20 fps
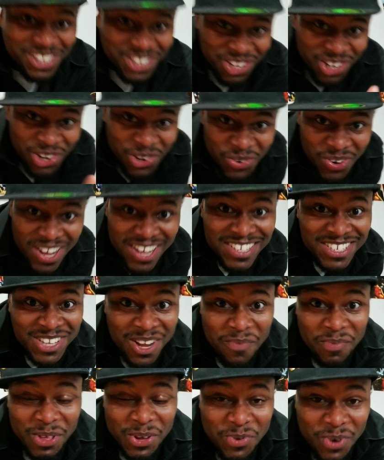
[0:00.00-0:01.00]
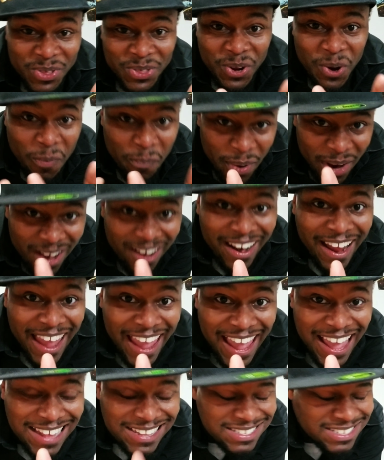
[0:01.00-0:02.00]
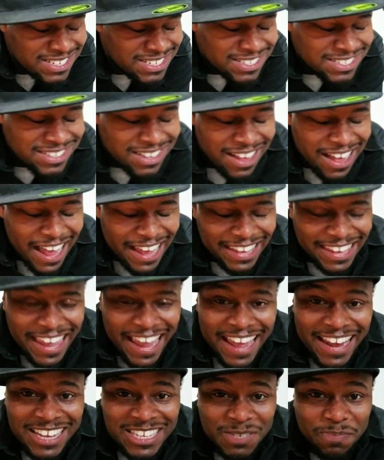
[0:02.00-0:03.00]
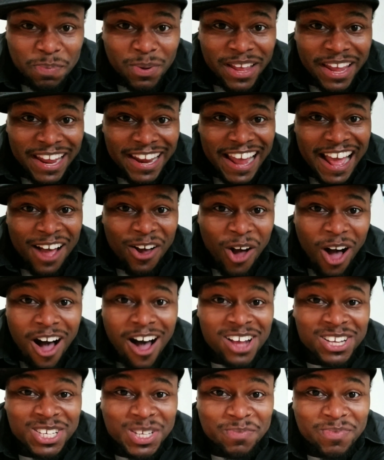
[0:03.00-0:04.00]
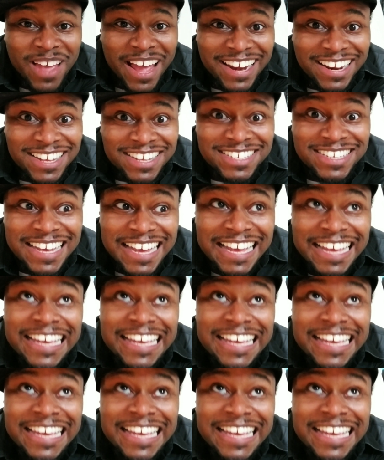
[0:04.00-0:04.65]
to create something with your bare hands, I can't explain how awesome that is.